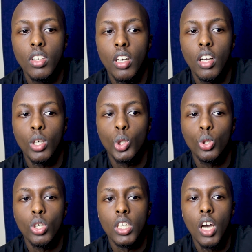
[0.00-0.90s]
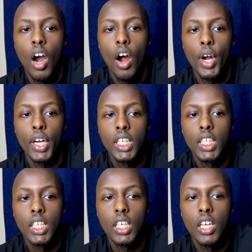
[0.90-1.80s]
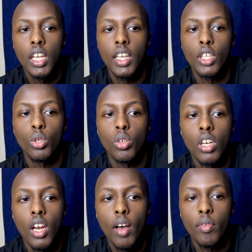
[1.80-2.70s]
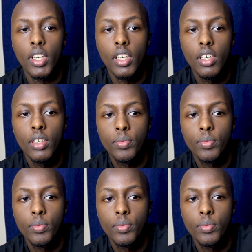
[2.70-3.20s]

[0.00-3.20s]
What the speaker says: a good heart, that you're loving.